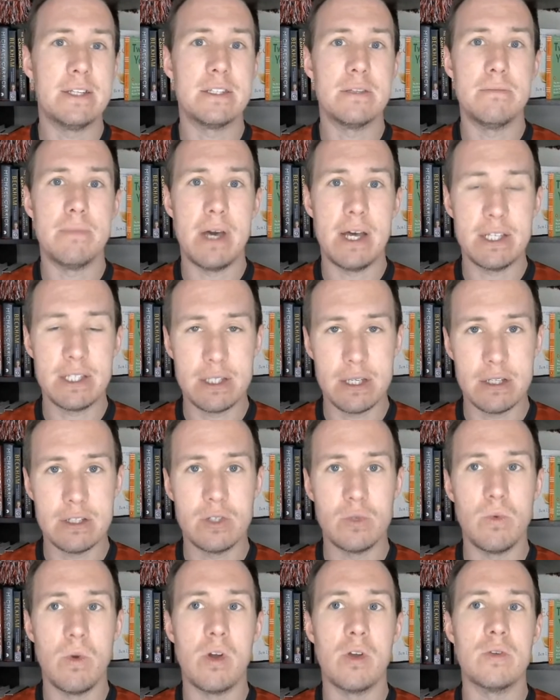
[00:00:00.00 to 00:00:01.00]
the
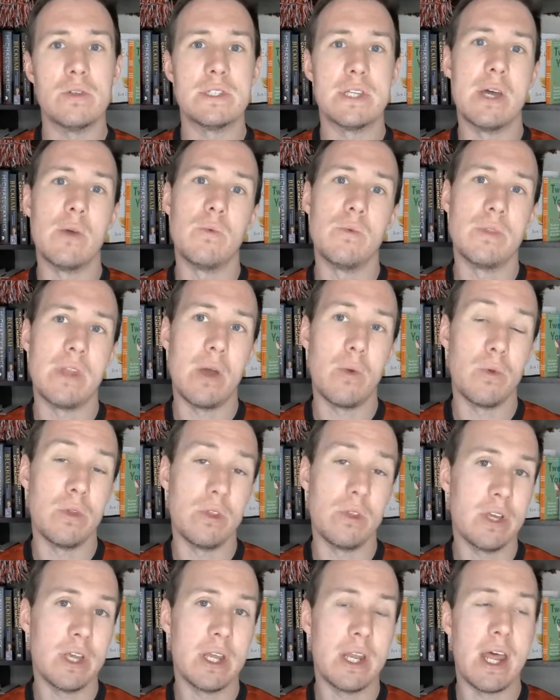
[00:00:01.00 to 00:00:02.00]
Mastantuanos that we're
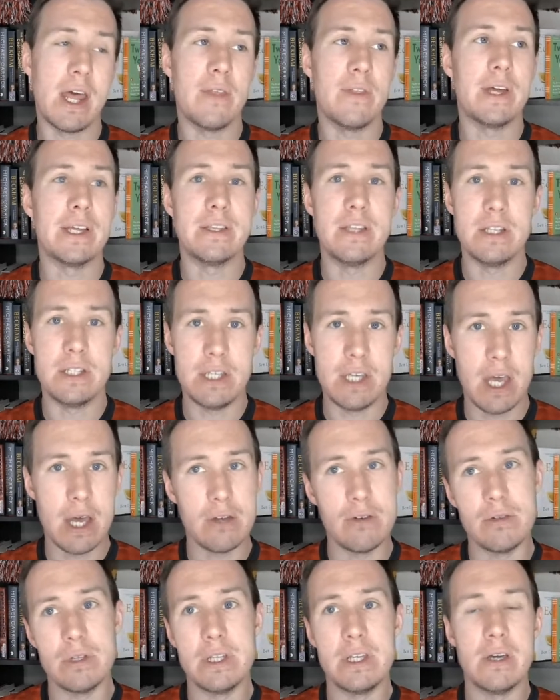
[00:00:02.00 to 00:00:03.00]
looking at, like the
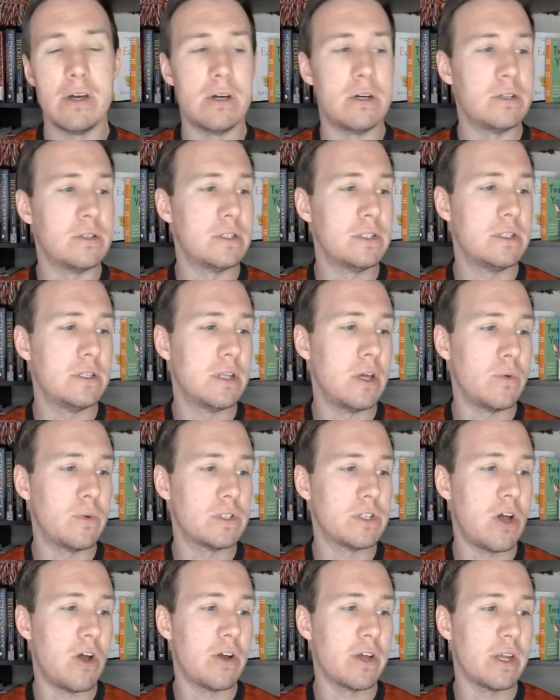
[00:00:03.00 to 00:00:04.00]
Diego Leons that we're
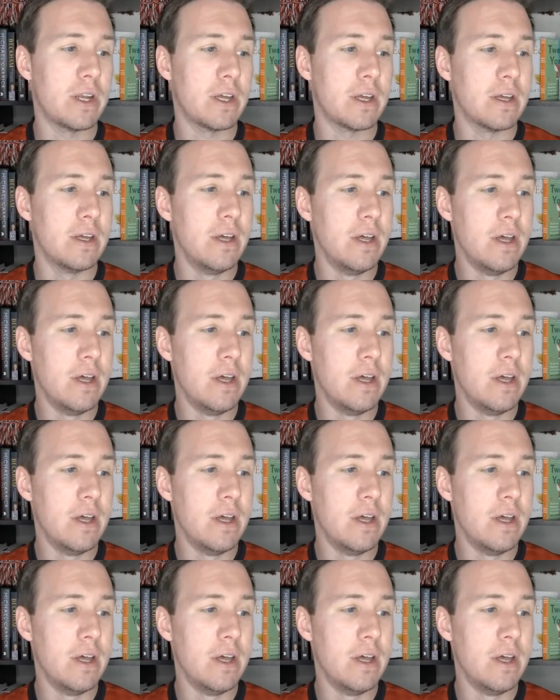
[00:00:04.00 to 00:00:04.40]
targeting.